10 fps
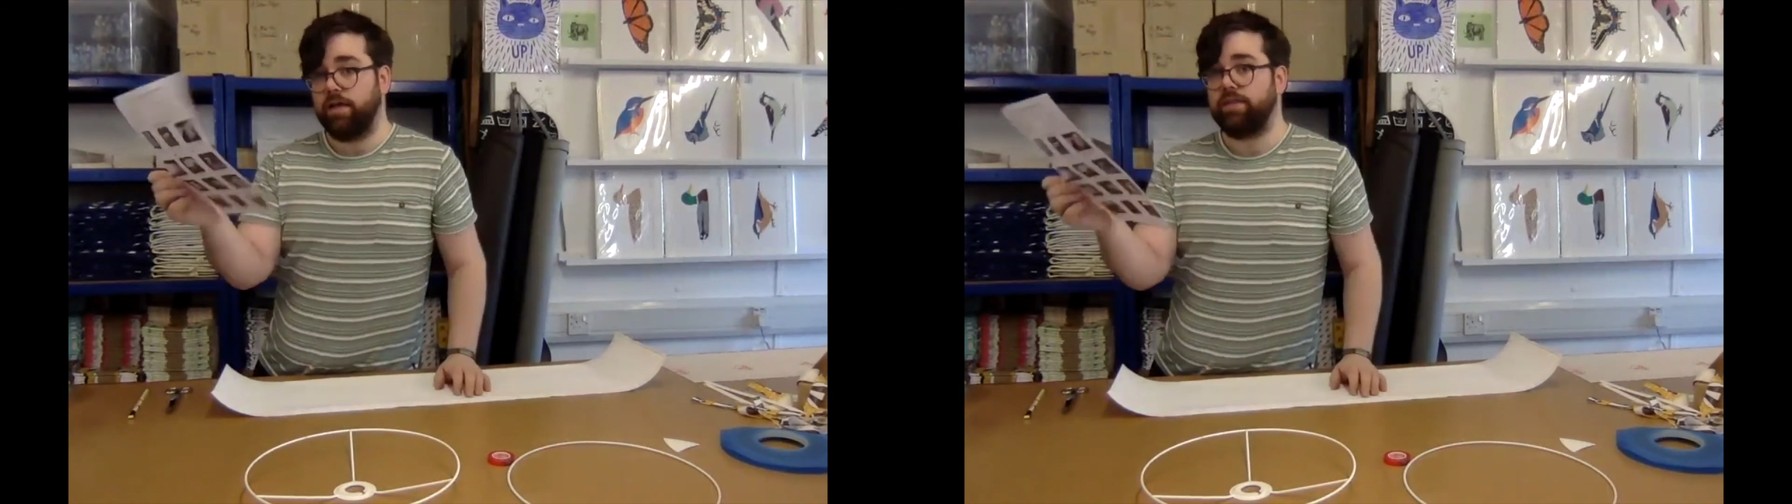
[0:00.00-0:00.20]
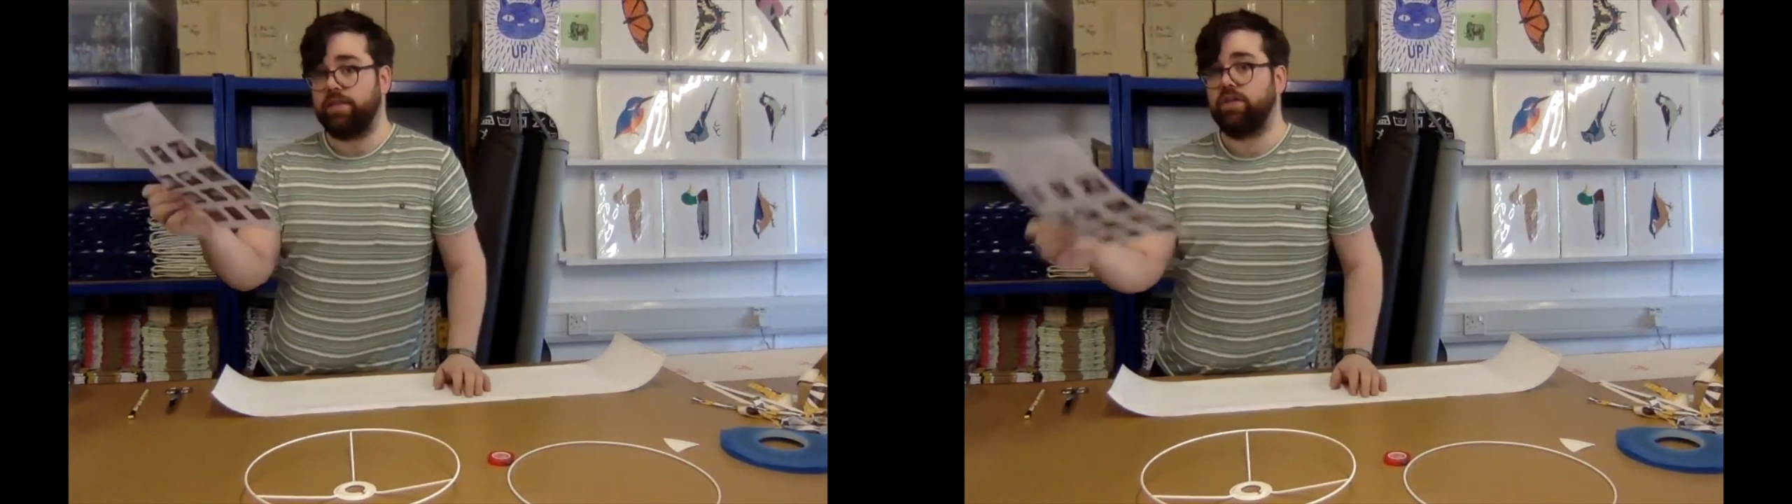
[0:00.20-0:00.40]

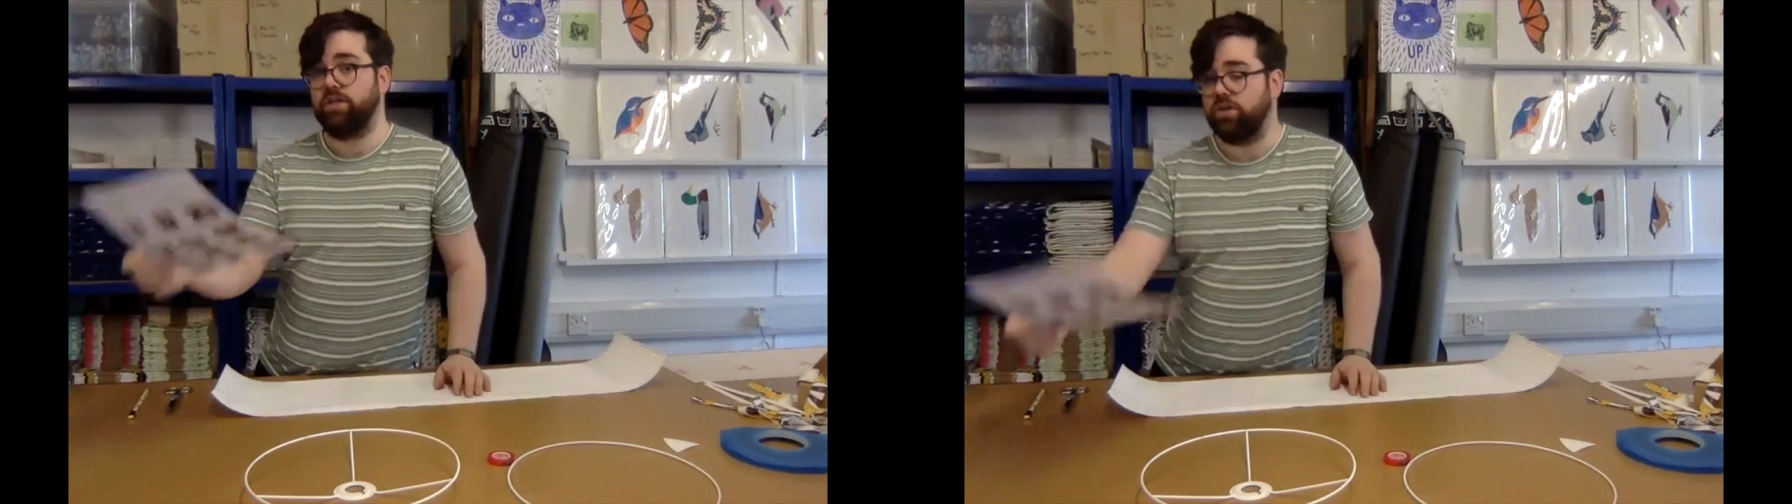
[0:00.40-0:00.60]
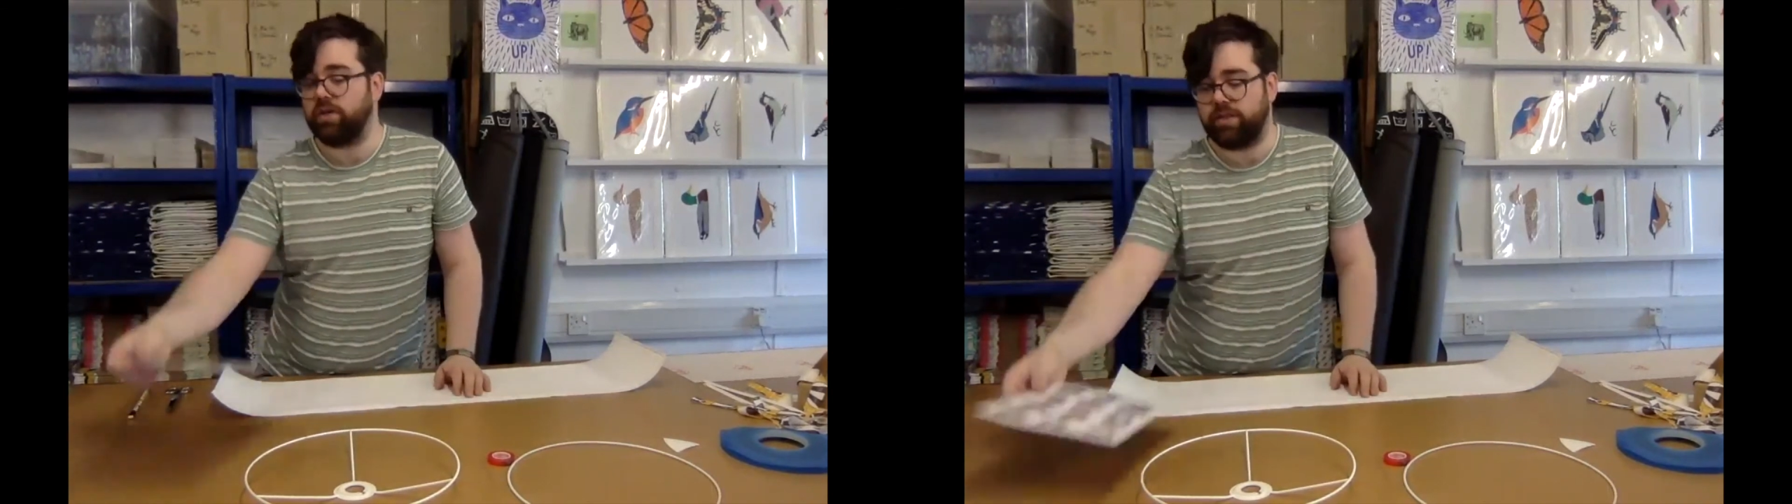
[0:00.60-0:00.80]
then you
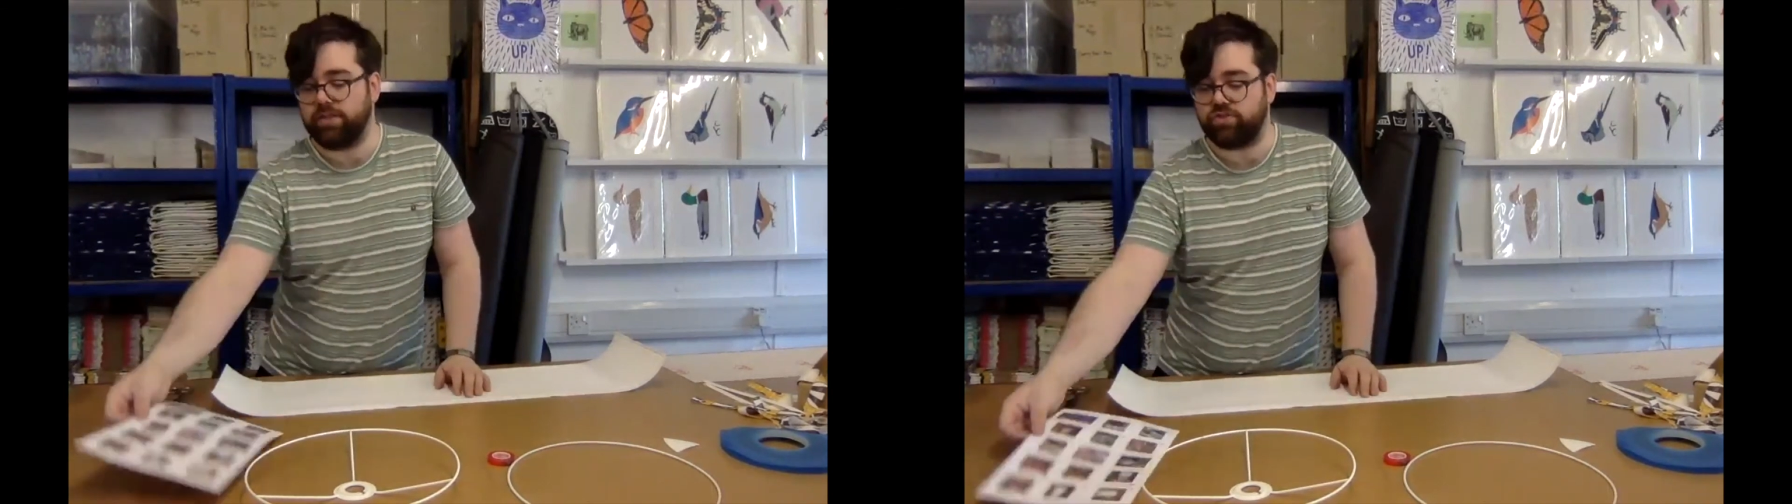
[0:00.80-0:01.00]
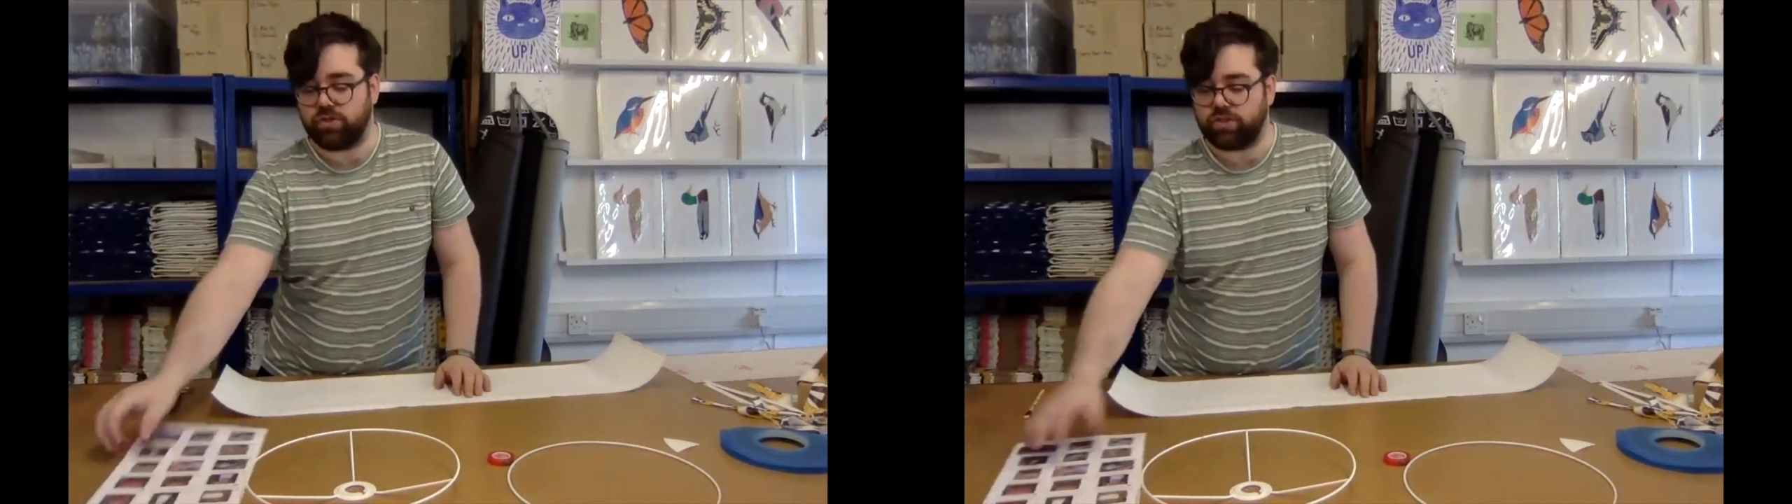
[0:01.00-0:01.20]
can look at the
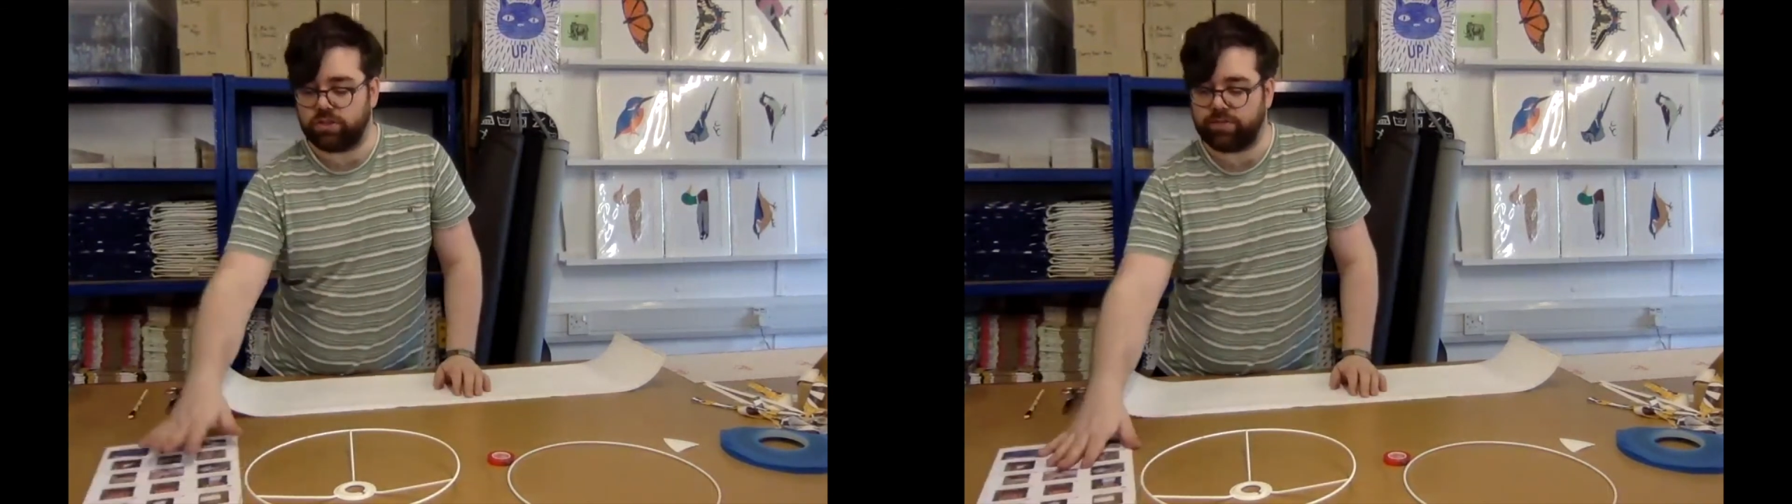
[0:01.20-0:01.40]
instructions